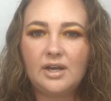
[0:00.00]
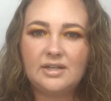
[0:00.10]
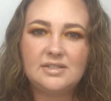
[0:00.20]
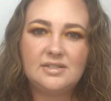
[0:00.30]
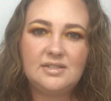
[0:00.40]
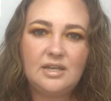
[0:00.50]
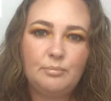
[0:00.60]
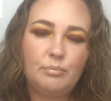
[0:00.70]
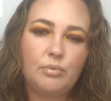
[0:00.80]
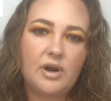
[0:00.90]
kind of
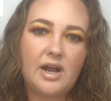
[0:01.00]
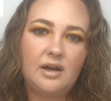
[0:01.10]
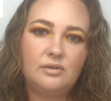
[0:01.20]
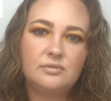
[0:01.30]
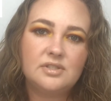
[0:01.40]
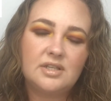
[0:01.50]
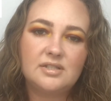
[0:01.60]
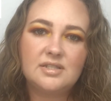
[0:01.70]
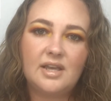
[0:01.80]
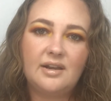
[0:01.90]
deep brown
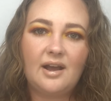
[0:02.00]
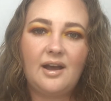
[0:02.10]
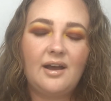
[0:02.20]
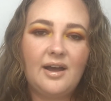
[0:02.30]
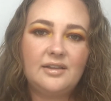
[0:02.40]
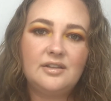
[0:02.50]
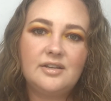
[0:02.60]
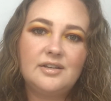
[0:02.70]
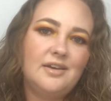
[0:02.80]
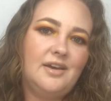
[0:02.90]
sunset eye
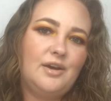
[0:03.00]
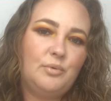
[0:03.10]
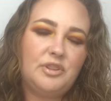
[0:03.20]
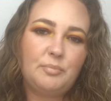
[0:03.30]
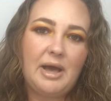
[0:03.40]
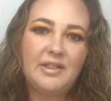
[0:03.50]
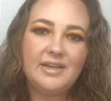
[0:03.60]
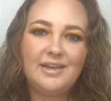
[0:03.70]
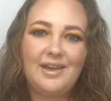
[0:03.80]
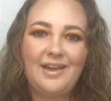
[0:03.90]
look with the
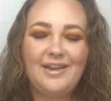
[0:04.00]
palette.